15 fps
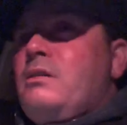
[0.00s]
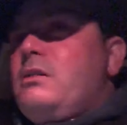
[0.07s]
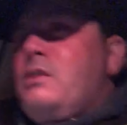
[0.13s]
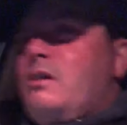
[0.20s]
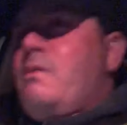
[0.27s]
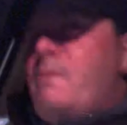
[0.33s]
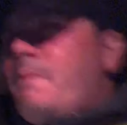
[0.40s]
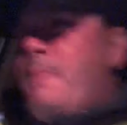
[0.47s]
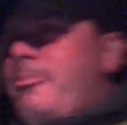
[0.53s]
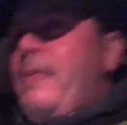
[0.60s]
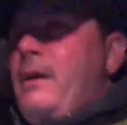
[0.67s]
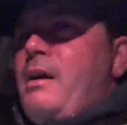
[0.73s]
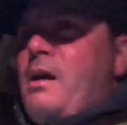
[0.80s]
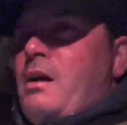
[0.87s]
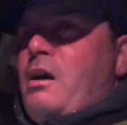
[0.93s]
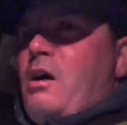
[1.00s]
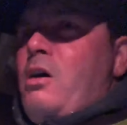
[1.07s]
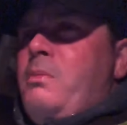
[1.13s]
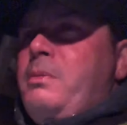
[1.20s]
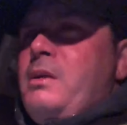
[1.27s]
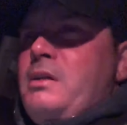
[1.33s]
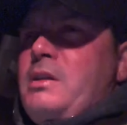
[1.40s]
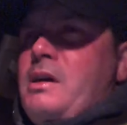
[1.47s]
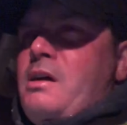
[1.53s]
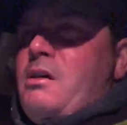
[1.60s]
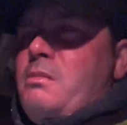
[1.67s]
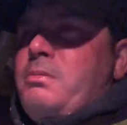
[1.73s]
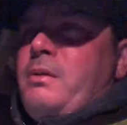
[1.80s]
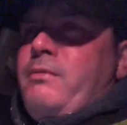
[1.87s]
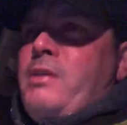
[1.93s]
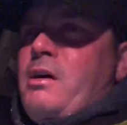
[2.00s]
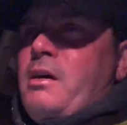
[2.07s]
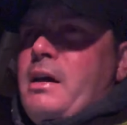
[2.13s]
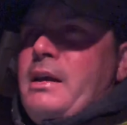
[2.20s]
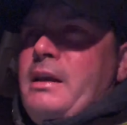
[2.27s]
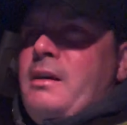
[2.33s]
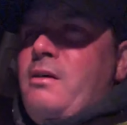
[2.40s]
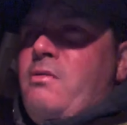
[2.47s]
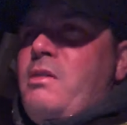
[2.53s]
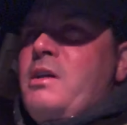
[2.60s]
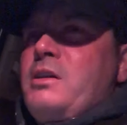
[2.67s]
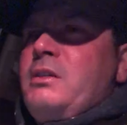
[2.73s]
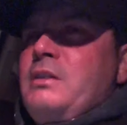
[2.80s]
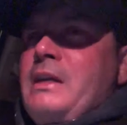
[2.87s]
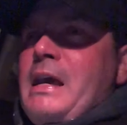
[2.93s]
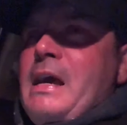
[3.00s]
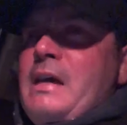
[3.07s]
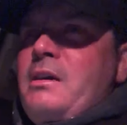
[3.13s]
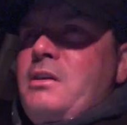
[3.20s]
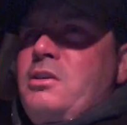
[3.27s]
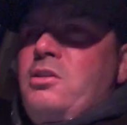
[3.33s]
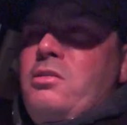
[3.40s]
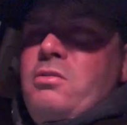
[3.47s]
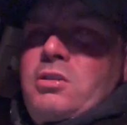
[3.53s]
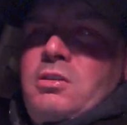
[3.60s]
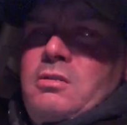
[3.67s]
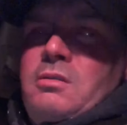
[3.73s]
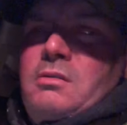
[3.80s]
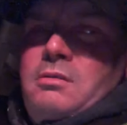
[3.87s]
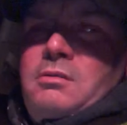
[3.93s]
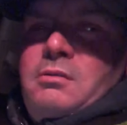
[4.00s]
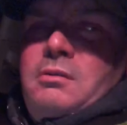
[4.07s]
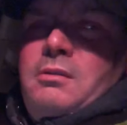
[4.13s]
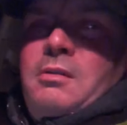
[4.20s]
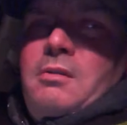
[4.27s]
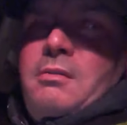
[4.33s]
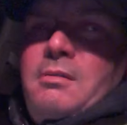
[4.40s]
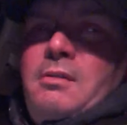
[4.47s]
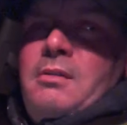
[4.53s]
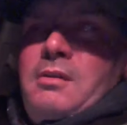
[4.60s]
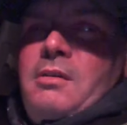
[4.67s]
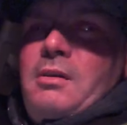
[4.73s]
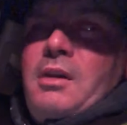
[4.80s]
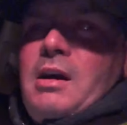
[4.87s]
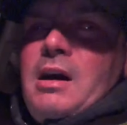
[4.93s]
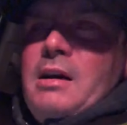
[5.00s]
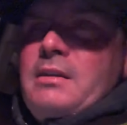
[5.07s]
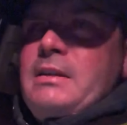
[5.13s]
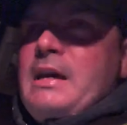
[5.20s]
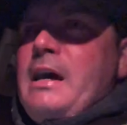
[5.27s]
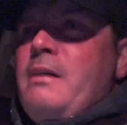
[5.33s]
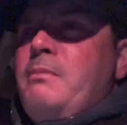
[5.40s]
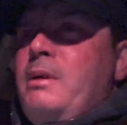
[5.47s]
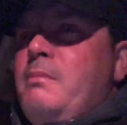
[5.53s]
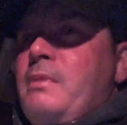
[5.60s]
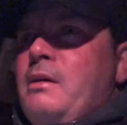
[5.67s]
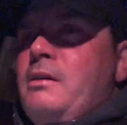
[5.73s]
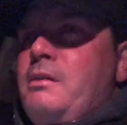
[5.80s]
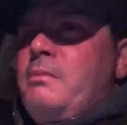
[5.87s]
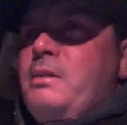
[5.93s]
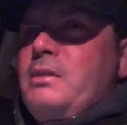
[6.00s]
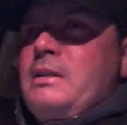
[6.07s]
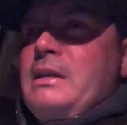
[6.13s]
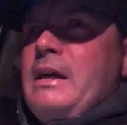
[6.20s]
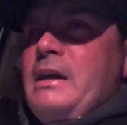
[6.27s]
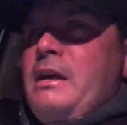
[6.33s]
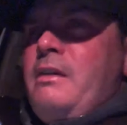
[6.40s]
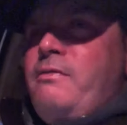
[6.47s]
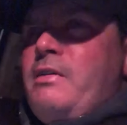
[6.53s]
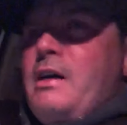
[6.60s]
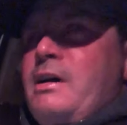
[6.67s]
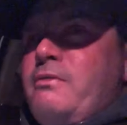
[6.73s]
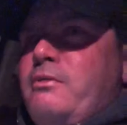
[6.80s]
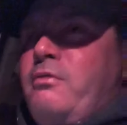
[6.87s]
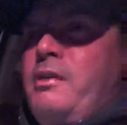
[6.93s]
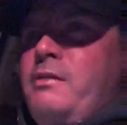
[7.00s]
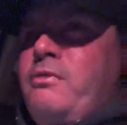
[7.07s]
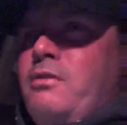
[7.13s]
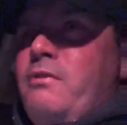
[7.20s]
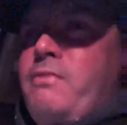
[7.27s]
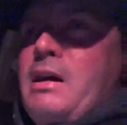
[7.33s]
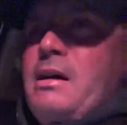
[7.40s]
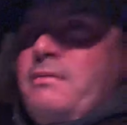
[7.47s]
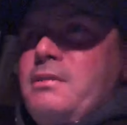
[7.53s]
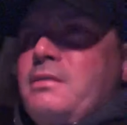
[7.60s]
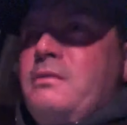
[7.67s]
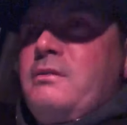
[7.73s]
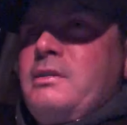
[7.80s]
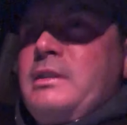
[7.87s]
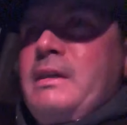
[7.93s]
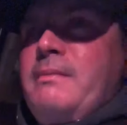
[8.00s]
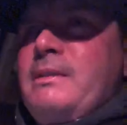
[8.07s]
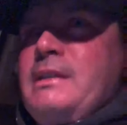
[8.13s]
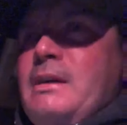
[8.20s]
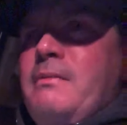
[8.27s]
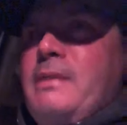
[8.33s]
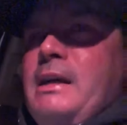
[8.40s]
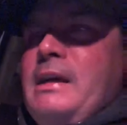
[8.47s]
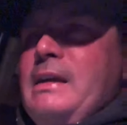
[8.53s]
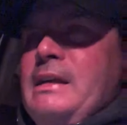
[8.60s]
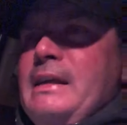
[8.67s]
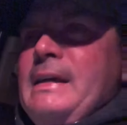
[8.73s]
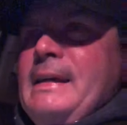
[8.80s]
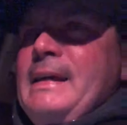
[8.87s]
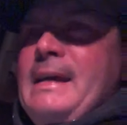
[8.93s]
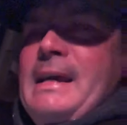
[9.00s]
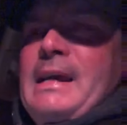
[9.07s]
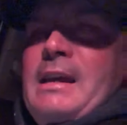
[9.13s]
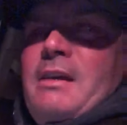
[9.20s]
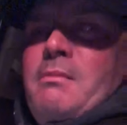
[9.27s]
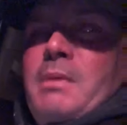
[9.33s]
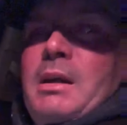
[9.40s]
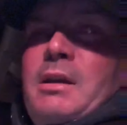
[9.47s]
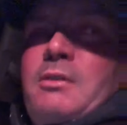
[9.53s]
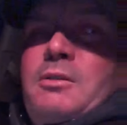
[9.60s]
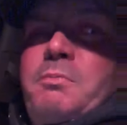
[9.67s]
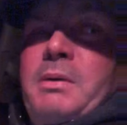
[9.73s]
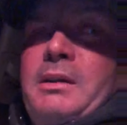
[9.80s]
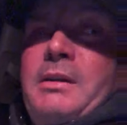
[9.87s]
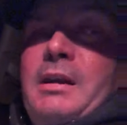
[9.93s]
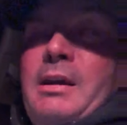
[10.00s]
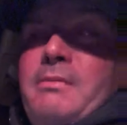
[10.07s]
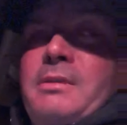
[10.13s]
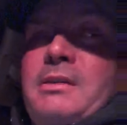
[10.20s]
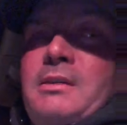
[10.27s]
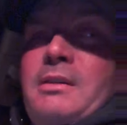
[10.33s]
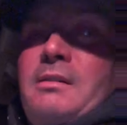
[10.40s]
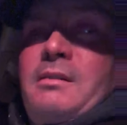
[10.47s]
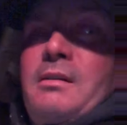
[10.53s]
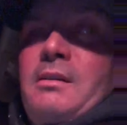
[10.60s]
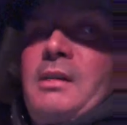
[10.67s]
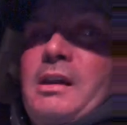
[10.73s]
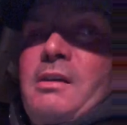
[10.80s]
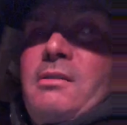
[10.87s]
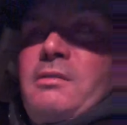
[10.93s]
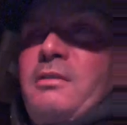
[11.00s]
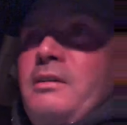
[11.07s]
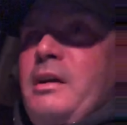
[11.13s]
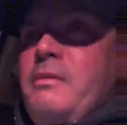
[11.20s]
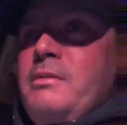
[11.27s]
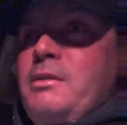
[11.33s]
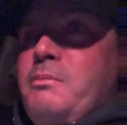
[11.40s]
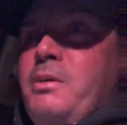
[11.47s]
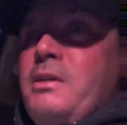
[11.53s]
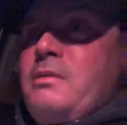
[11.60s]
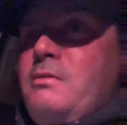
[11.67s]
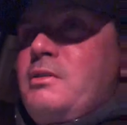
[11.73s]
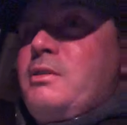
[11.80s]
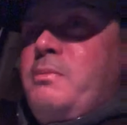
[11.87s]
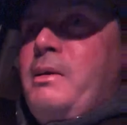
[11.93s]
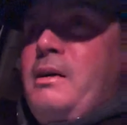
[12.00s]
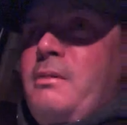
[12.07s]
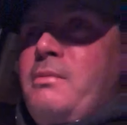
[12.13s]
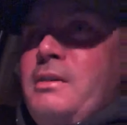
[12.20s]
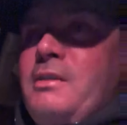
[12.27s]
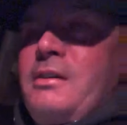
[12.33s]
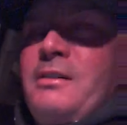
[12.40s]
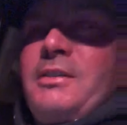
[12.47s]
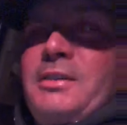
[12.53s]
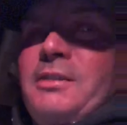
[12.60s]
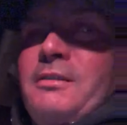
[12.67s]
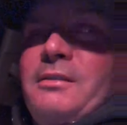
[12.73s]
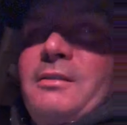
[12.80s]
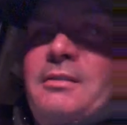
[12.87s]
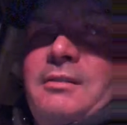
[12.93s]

So, hope this helps. If y'all got any questions, as usual, contact me. My number is 985-345-0778. My name's Billy Davidson, the owner of Davidson Pressure Washer Painting. We'll talk soon.